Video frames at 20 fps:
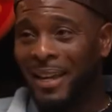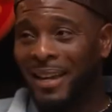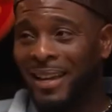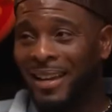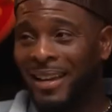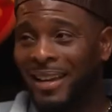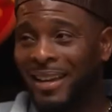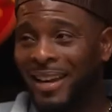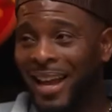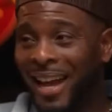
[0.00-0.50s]

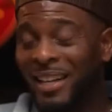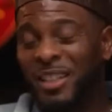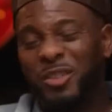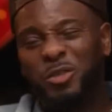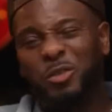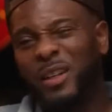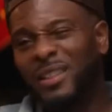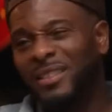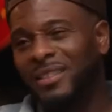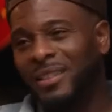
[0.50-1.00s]
And I didn't
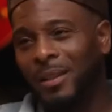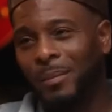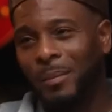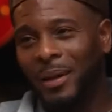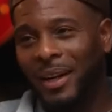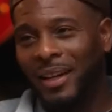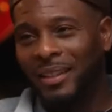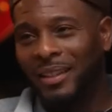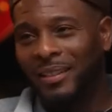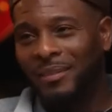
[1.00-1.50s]
trust
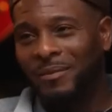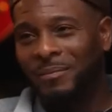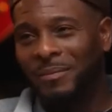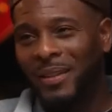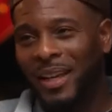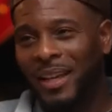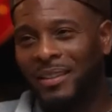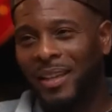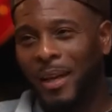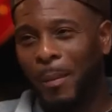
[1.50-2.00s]
anybody
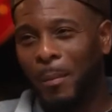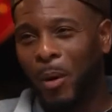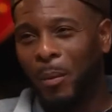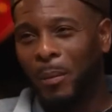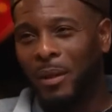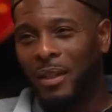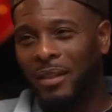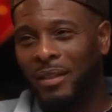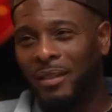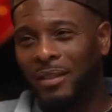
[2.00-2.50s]
at that
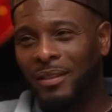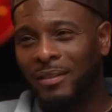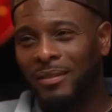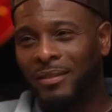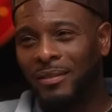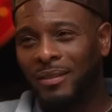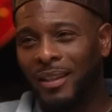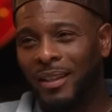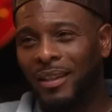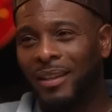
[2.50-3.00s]
moment either.
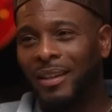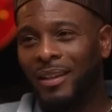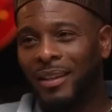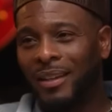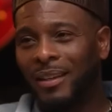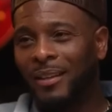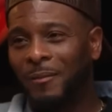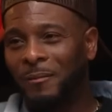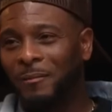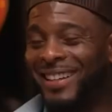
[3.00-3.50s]

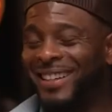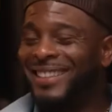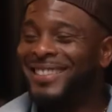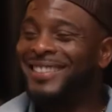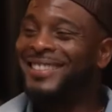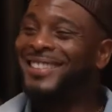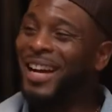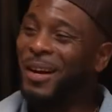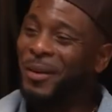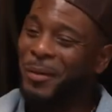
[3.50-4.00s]
Yeah.
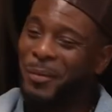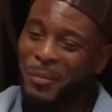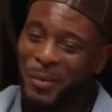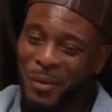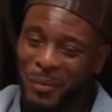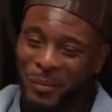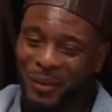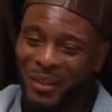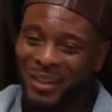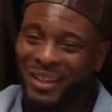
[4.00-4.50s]
And I
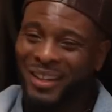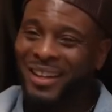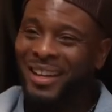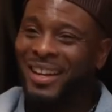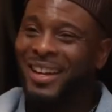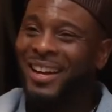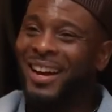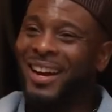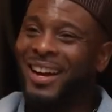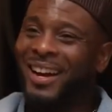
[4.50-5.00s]
remember
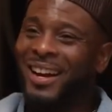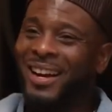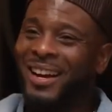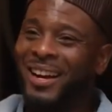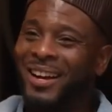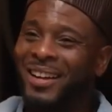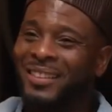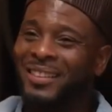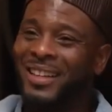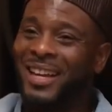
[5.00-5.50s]

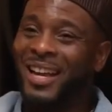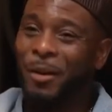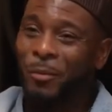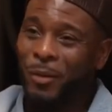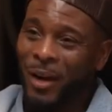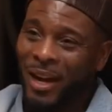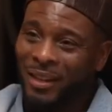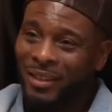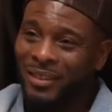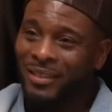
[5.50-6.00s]
the head
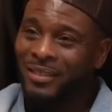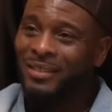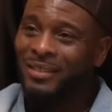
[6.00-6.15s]
writer,